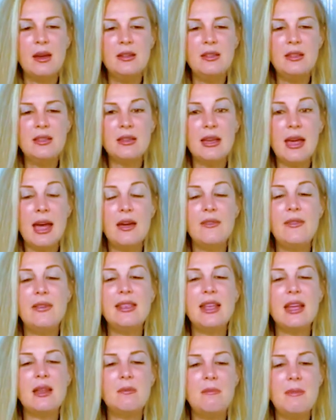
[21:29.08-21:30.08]
Just
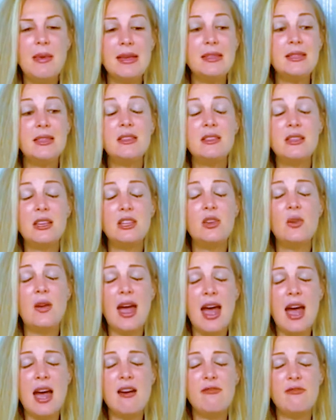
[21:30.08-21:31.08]
having that message that you
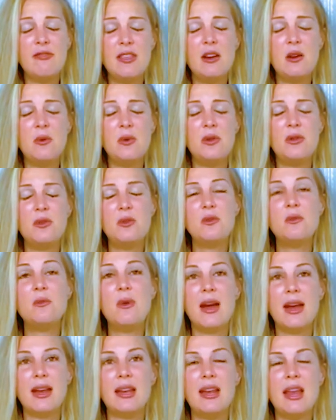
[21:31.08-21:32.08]
have there with you
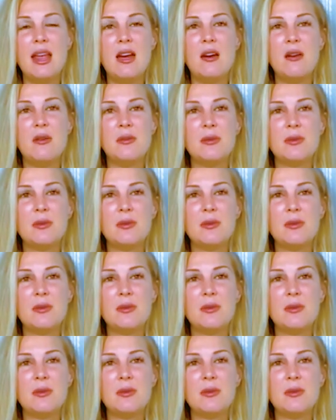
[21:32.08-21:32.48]
right now.